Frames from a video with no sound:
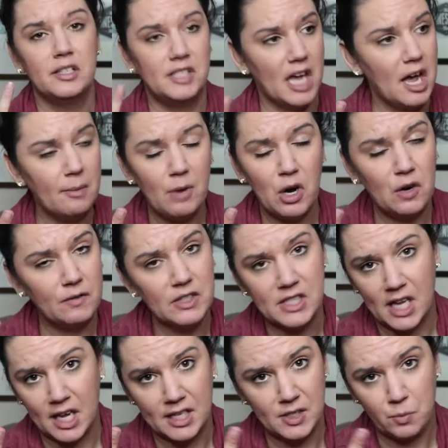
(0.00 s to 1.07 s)
dumb
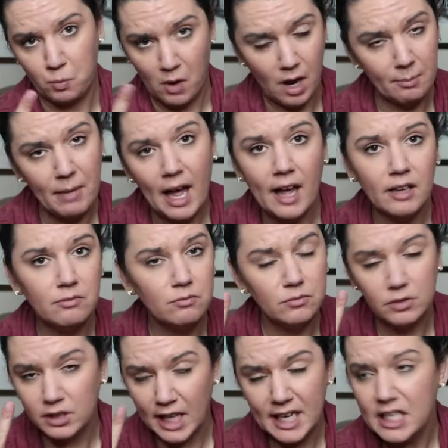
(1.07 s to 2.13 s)
oversized wombat
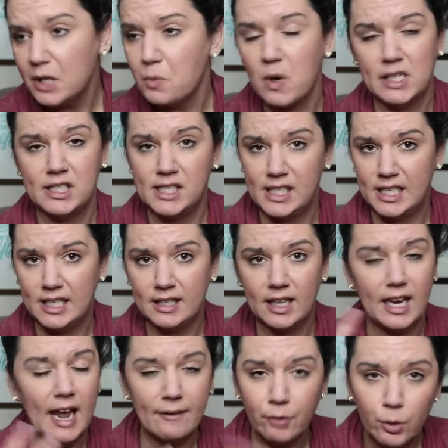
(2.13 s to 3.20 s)
lady onesie
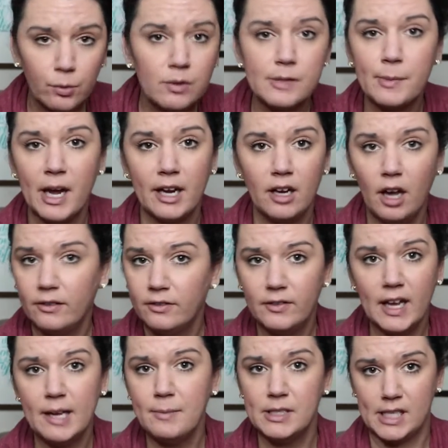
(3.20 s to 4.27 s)
that everyone was buying off of
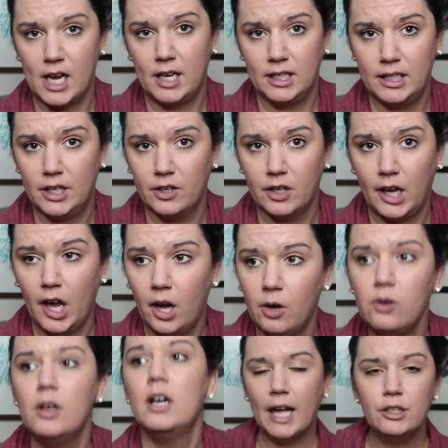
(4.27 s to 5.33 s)
Amazon a year ago.